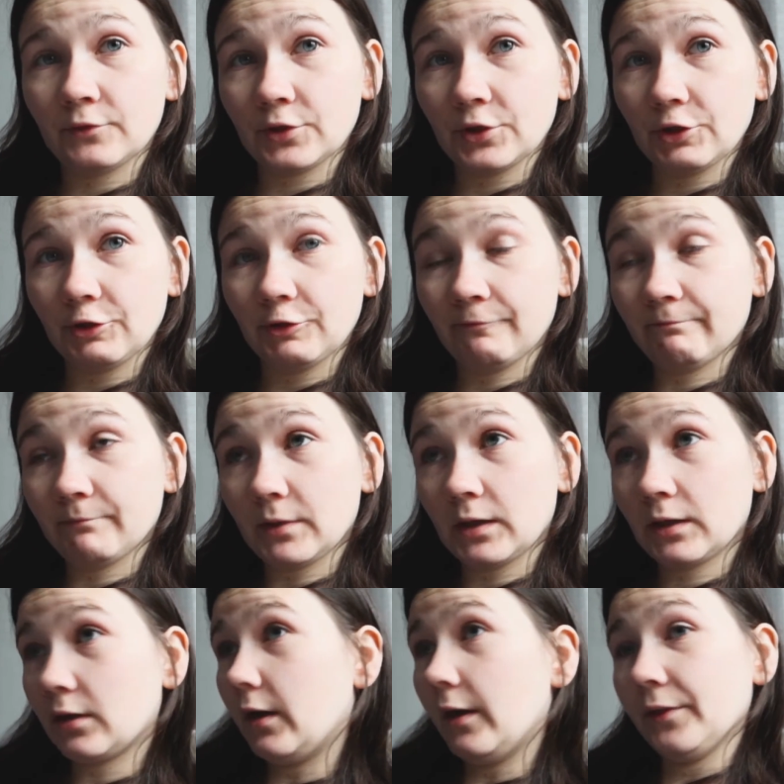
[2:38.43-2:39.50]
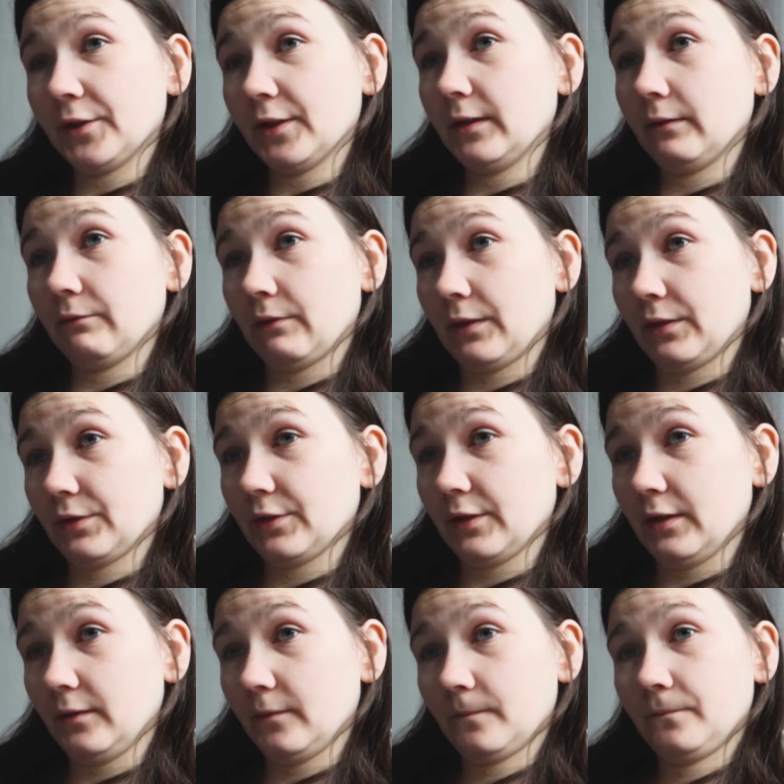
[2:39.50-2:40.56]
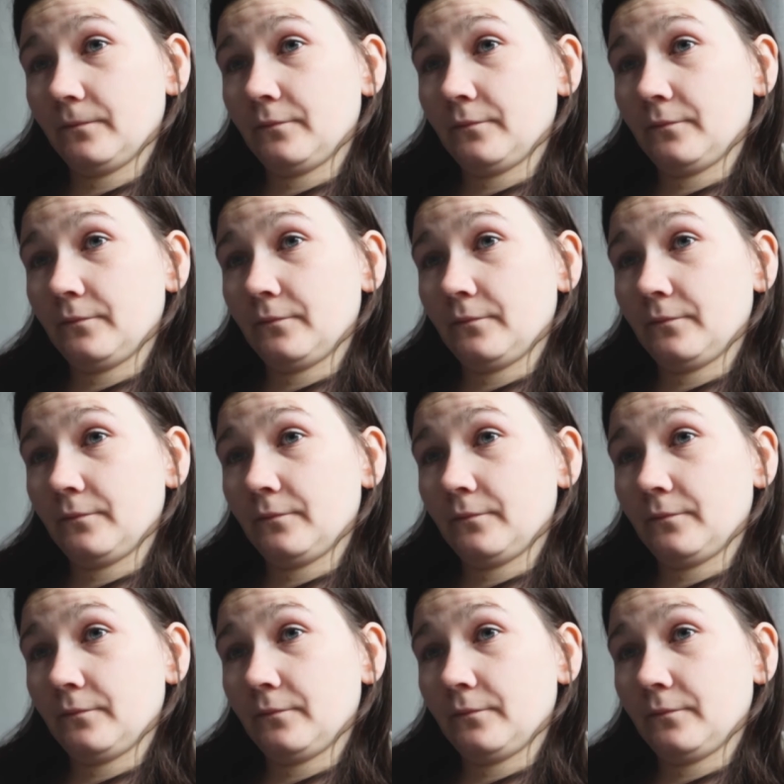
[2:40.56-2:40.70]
to do. But I can't think of anything.